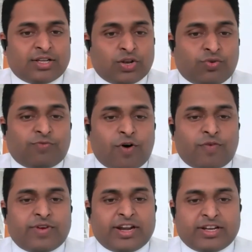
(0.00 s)
look
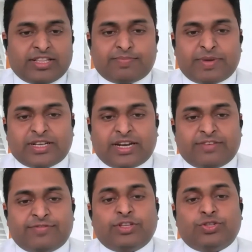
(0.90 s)
forward in this specialty
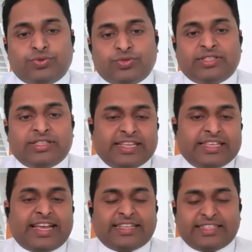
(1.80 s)
if they choose
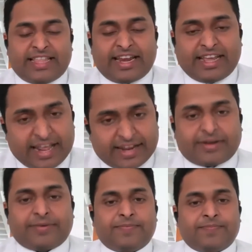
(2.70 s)
this as their career.
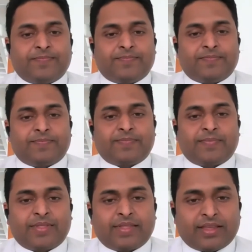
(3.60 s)

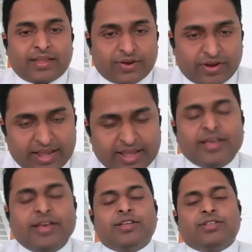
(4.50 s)

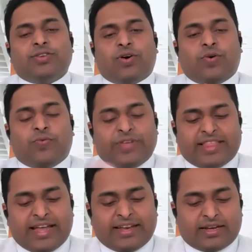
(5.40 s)
Okay, so with
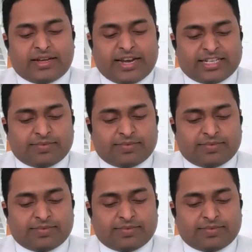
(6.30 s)
that, let's